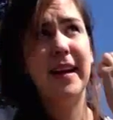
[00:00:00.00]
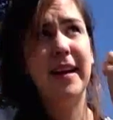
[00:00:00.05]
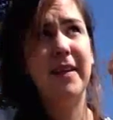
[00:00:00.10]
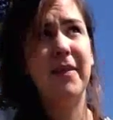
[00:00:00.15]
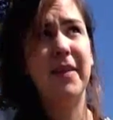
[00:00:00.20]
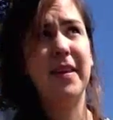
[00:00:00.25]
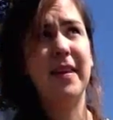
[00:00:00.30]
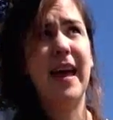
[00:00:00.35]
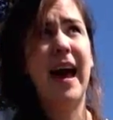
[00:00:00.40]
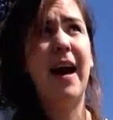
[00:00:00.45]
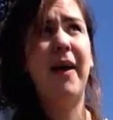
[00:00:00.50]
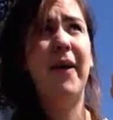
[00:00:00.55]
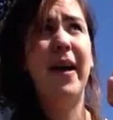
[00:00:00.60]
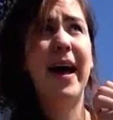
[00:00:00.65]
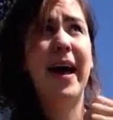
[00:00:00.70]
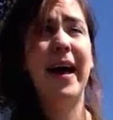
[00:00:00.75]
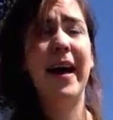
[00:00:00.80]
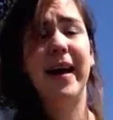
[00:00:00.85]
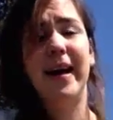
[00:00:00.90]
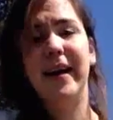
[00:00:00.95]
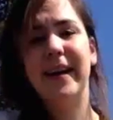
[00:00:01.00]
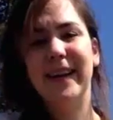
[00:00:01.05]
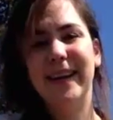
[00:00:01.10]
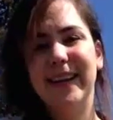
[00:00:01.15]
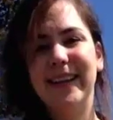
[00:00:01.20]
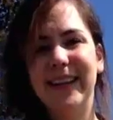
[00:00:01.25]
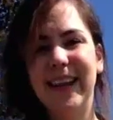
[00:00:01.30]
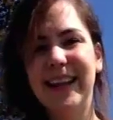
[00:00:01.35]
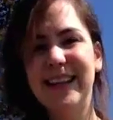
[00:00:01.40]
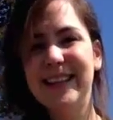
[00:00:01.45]
it with Haida,
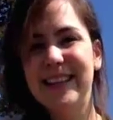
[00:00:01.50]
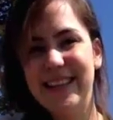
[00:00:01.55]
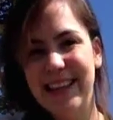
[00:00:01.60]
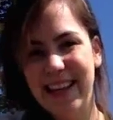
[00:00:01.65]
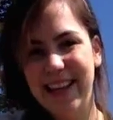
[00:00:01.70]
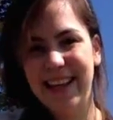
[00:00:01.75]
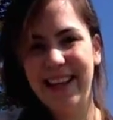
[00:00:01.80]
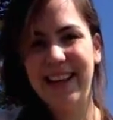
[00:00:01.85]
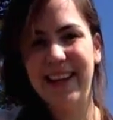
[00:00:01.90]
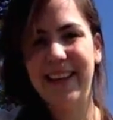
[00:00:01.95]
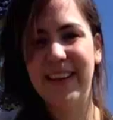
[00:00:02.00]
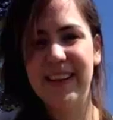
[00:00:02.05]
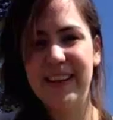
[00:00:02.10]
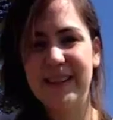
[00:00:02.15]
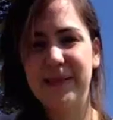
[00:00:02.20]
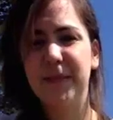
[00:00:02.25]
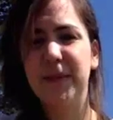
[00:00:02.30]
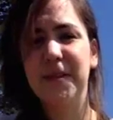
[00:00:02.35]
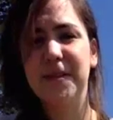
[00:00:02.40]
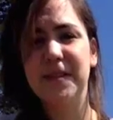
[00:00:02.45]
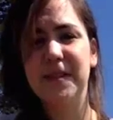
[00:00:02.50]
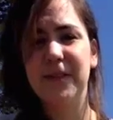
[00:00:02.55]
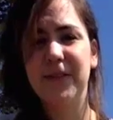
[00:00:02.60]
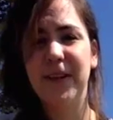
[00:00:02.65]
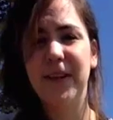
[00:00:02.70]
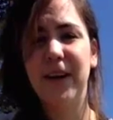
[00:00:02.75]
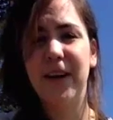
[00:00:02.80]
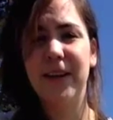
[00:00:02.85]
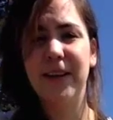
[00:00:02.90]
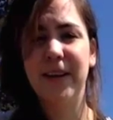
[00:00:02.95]
and that's thank you, as most of
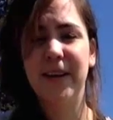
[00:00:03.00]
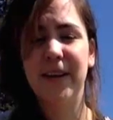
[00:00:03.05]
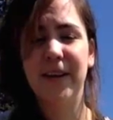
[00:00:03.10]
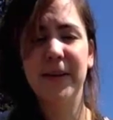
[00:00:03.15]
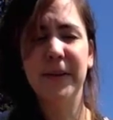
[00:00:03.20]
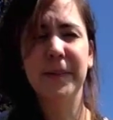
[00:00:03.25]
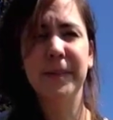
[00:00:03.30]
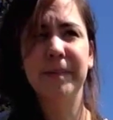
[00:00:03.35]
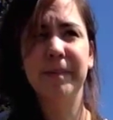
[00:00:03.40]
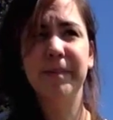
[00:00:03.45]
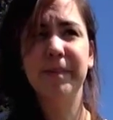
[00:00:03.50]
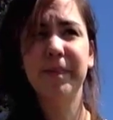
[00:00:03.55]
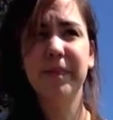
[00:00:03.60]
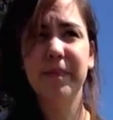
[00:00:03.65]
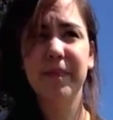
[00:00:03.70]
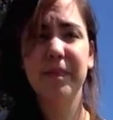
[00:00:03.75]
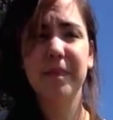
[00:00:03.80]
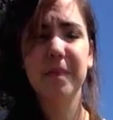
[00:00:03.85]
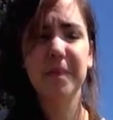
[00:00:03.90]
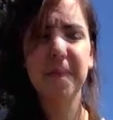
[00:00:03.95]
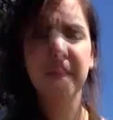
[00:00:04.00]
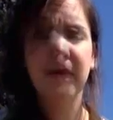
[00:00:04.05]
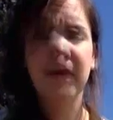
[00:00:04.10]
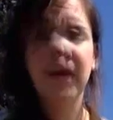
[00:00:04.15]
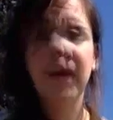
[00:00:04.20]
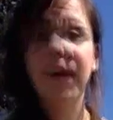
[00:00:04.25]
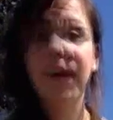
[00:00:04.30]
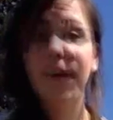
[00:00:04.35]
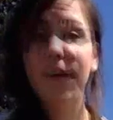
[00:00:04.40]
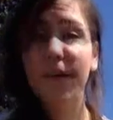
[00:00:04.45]
you all know.
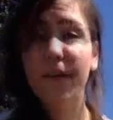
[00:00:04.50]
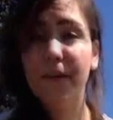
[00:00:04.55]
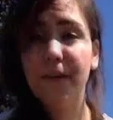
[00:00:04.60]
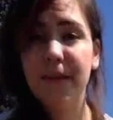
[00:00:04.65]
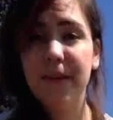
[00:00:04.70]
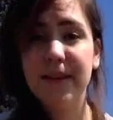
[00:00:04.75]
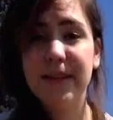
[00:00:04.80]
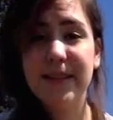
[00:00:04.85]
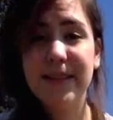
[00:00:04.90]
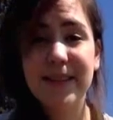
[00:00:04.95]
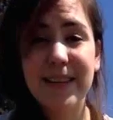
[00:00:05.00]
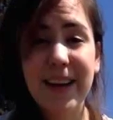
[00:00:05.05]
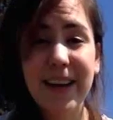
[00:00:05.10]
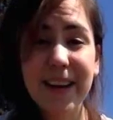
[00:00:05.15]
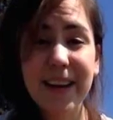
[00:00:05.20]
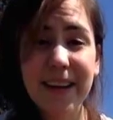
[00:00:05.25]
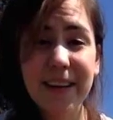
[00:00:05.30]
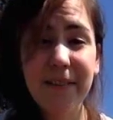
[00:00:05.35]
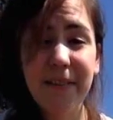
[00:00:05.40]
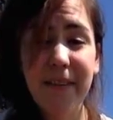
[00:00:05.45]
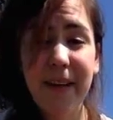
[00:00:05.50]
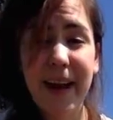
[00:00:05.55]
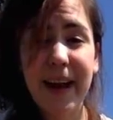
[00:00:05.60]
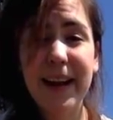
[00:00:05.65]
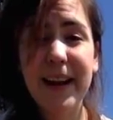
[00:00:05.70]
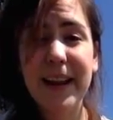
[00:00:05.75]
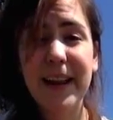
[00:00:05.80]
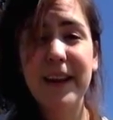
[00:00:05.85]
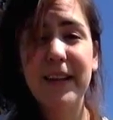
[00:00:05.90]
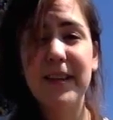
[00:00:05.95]
So the start of
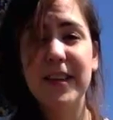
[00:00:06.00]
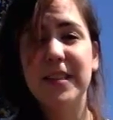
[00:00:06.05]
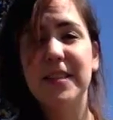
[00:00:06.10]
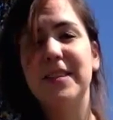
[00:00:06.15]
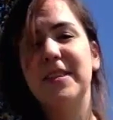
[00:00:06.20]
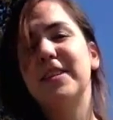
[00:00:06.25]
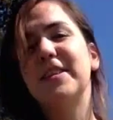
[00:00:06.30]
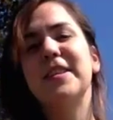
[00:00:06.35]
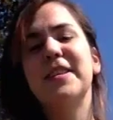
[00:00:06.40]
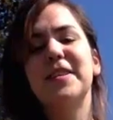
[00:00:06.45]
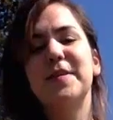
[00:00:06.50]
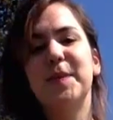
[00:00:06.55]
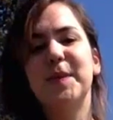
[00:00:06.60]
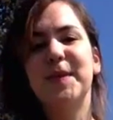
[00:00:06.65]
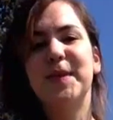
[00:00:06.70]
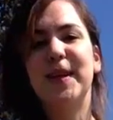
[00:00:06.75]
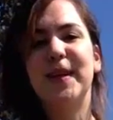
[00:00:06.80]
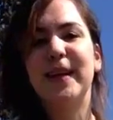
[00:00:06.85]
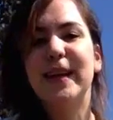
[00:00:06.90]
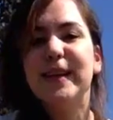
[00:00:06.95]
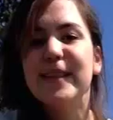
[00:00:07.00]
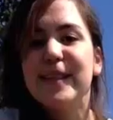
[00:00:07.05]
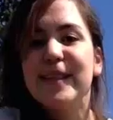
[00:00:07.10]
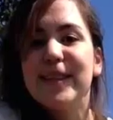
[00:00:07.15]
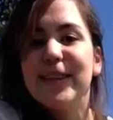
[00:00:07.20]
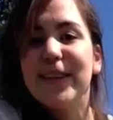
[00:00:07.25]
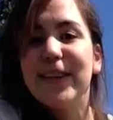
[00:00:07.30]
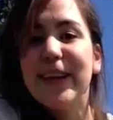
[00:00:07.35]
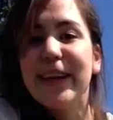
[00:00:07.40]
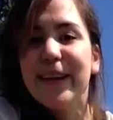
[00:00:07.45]
Haida Language Learners was on
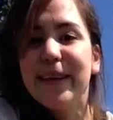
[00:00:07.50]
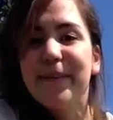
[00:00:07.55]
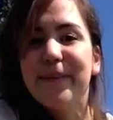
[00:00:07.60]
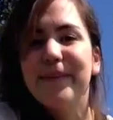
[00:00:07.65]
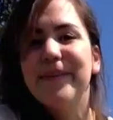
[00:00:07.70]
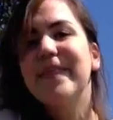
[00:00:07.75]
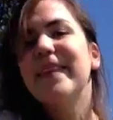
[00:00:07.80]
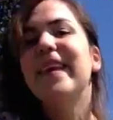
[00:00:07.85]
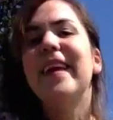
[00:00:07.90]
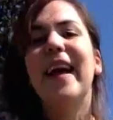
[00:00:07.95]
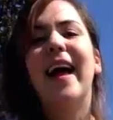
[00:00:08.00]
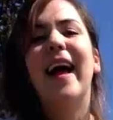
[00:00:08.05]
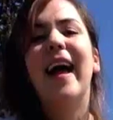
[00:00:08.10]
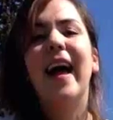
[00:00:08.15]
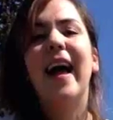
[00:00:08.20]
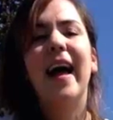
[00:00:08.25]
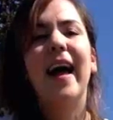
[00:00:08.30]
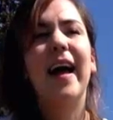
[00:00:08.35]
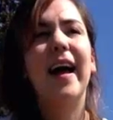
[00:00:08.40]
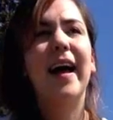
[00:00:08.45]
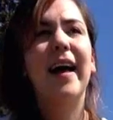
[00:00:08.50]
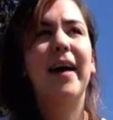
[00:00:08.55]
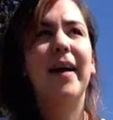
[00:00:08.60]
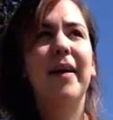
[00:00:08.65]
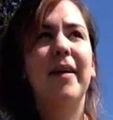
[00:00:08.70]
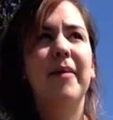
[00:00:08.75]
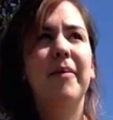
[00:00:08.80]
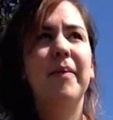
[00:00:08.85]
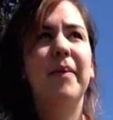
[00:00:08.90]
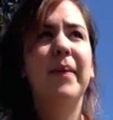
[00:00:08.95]
Instagram.
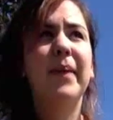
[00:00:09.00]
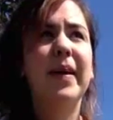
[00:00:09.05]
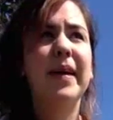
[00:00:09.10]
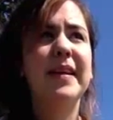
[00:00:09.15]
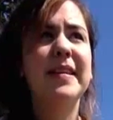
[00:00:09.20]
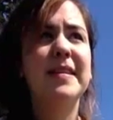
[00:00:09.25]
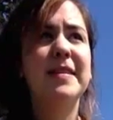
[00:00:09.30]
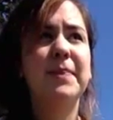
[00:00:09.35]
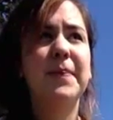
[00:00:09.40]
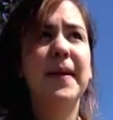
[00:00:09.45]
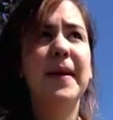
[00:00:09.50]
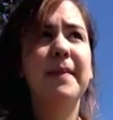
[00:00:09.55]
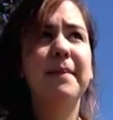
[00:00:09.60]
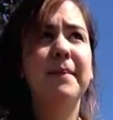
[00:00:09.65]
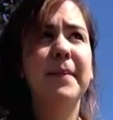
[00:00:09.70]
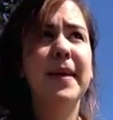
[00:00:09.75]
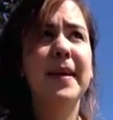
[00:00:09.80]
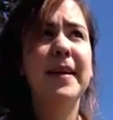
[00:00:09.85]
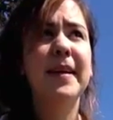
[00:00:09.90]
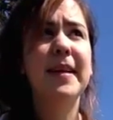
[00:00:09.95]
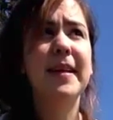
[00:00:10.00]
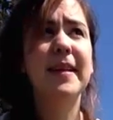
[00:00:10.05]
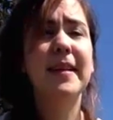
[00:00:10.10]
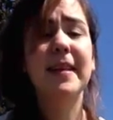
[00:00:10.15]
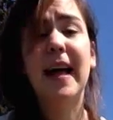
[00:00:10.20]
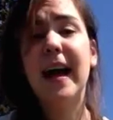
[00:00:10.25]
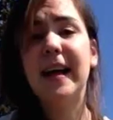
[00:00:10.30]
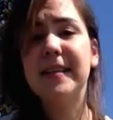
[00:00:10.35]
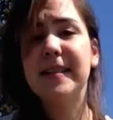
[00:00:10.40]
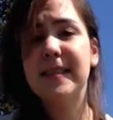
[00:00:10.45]
I spent my
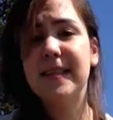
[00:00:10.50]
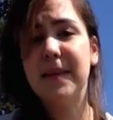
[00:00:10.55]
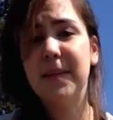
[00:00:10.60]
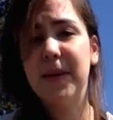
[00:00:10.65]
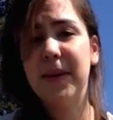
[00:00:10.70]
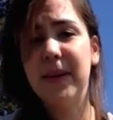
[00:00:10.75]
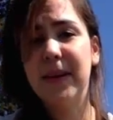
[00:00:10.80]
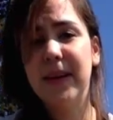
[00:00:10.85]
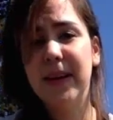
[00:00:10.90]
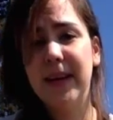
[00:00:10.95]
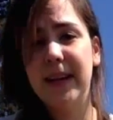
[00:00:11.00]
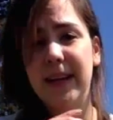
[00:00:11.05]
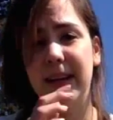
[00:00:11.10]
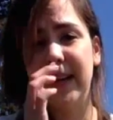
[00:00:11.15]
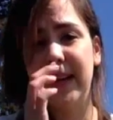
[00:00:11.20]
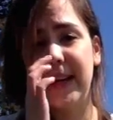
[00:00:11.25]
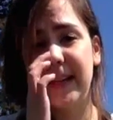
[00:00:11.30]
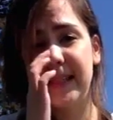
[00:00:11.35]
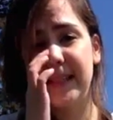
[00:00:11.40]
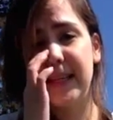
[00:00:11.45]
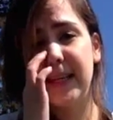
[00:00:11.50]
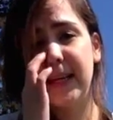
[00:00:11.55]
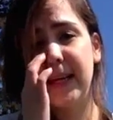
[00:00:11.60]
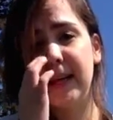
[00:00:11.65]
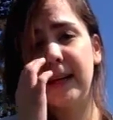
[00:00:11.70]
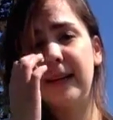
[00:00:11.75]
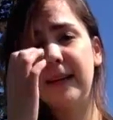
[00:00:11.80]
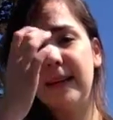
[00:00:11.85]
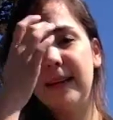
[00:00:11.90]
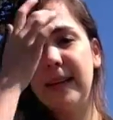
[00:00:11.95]
last summer in
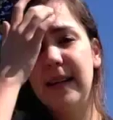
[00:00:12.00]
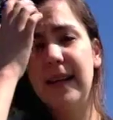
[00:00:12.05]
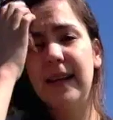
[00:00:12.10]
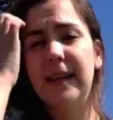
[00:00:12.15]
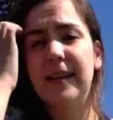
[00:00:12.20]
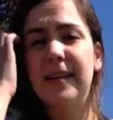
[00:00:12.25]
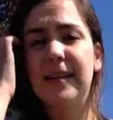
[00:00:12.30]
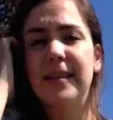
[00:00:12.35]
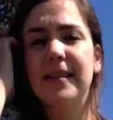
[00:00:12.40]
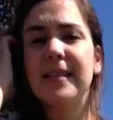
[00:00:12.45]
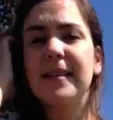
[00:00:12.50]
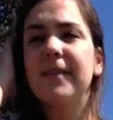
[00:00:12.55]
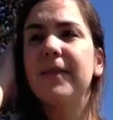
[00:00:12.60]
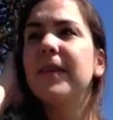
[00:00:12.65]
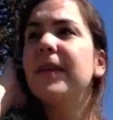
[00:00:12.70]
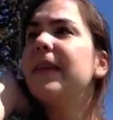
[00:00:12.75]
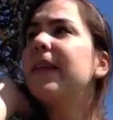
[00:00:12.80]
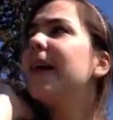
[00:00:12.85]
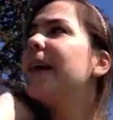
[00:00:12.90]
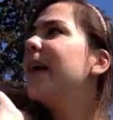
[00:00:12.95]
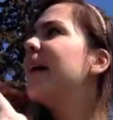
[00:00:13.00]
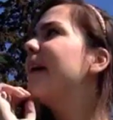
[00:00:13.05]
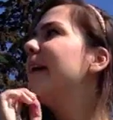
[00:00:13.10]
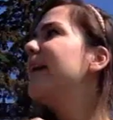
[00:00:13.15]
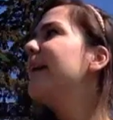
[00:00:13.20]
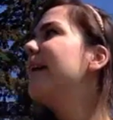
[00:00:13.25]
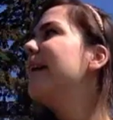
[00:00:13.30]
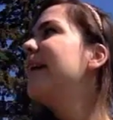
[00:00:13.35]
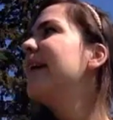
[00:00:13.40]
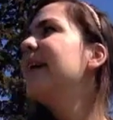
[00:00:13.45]
Ketchikan and just living there
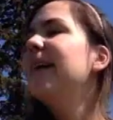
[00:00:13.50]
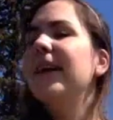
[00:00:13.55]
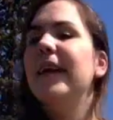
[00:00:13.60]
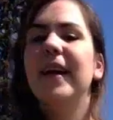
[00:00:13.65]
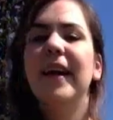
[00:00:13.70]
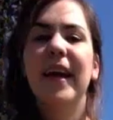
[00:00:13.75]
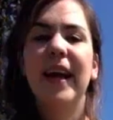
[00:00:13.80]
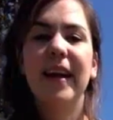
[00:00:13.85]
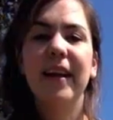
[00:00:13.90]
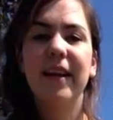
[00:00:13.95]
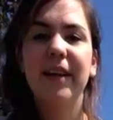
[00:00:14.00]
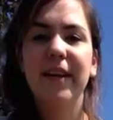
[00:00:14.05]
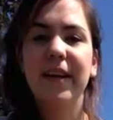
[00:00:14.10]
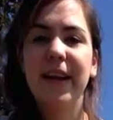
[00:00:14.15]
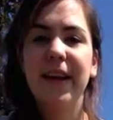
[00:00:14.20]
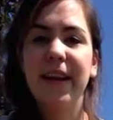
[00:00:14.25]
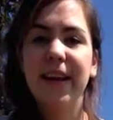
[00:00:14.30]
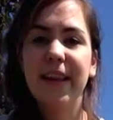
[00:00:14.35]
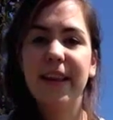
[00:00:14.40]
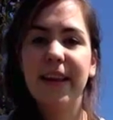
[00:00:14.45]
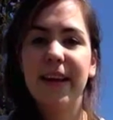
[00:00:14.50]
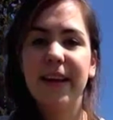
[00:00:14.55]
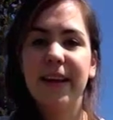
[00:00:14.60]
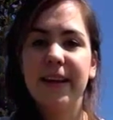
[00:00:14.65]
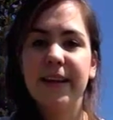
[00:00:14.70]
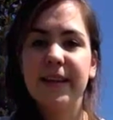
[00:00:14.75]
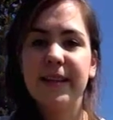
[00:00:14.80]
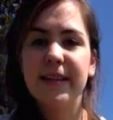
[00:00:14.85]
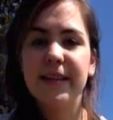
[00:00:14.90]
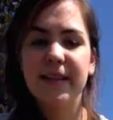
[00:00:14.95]
and learning
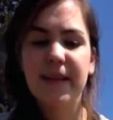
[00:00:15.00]
things.